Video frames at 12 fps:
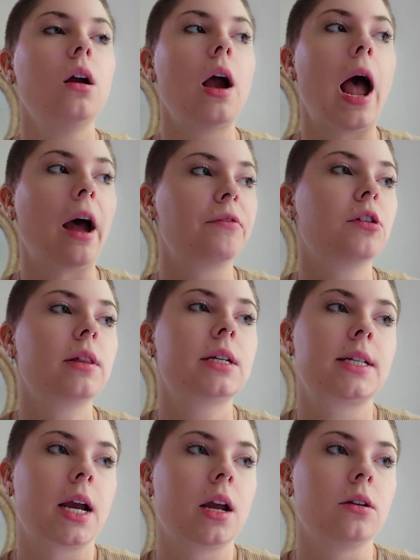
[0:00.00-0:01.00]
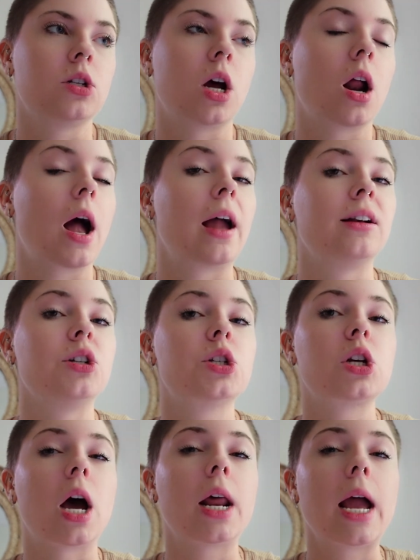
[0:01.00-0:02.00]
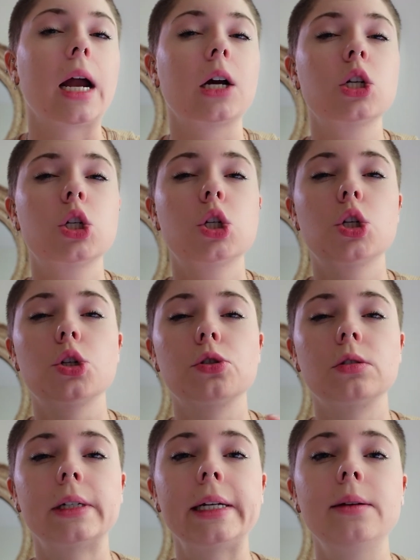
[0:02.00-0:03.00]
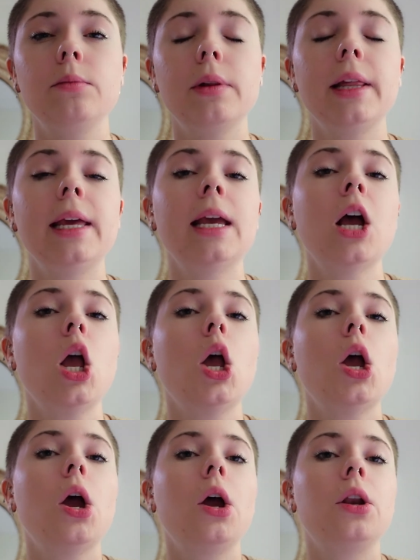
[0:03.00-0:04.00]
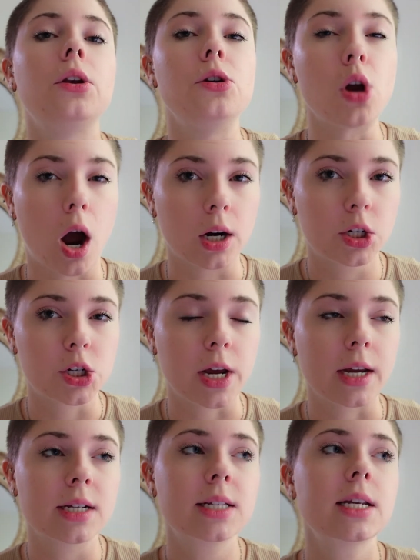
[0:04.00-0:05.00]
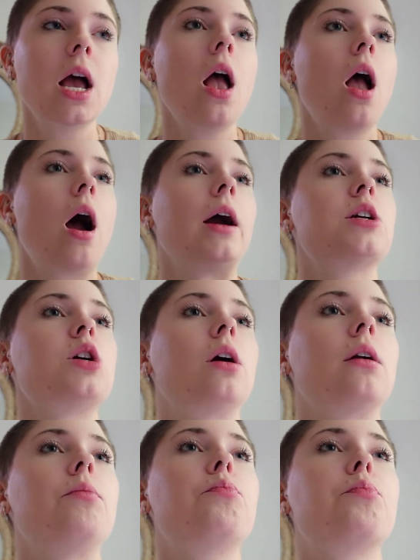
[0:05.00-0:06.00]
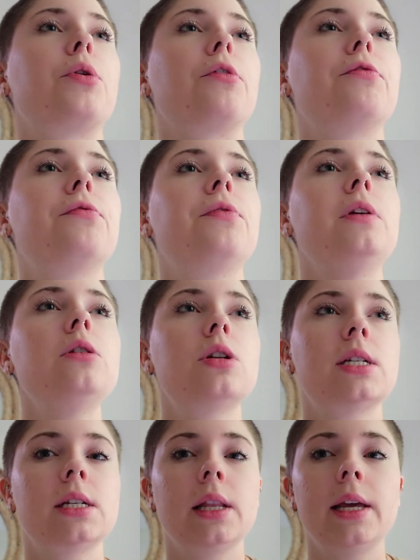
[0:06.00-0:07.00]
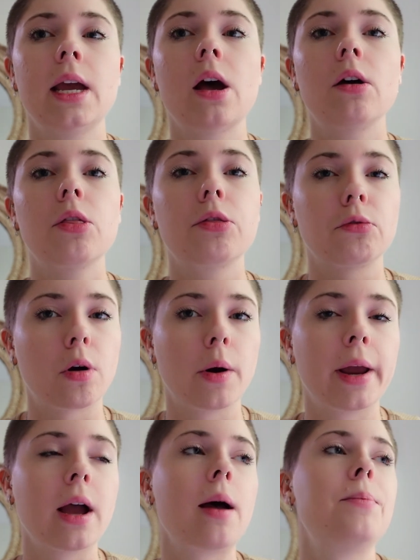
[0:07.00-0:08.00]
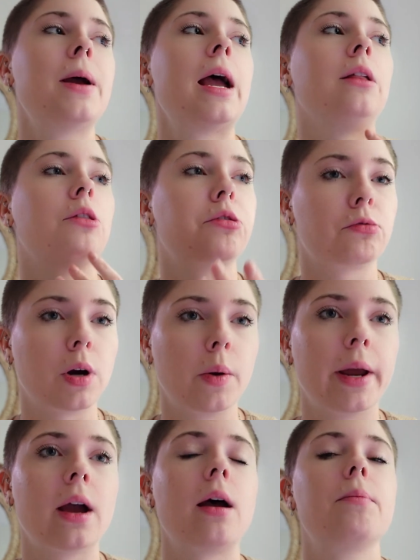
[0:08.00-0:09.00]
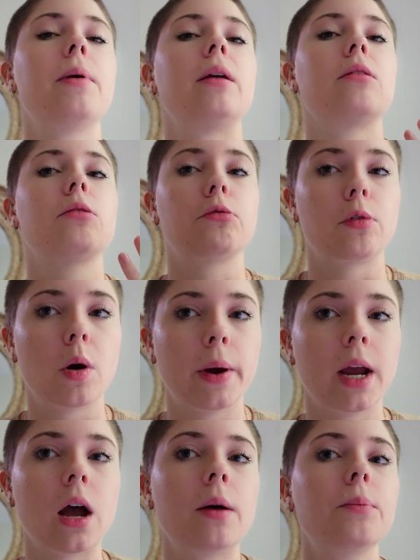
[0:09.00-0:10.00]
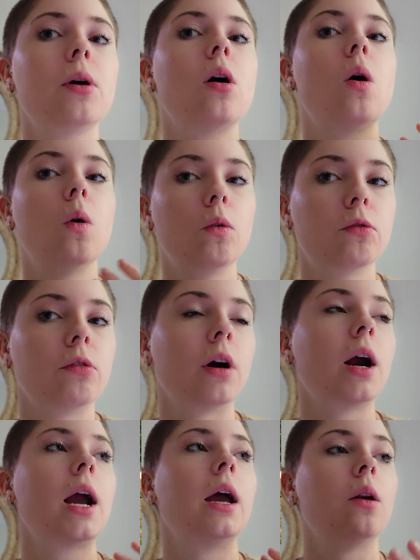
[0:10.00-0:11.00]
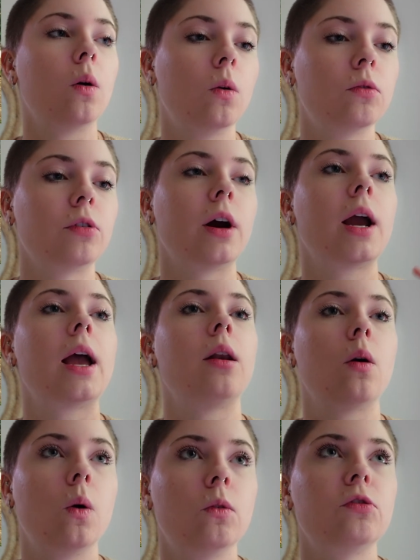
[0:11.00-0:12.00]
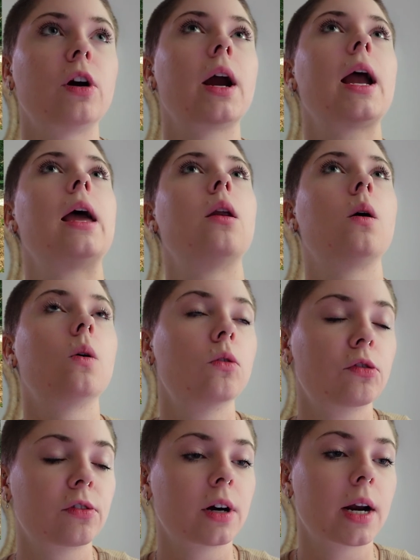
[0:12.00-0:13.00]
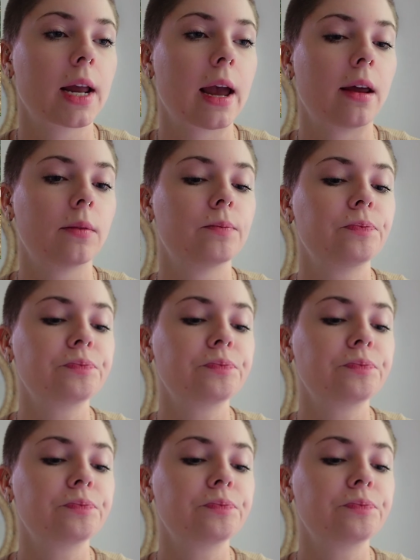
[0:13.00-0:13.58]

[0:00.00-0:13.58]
After the second dot, I just got extremely nauseous. I started profusely throwing up and throwing up and throwing up over and over and over and over again.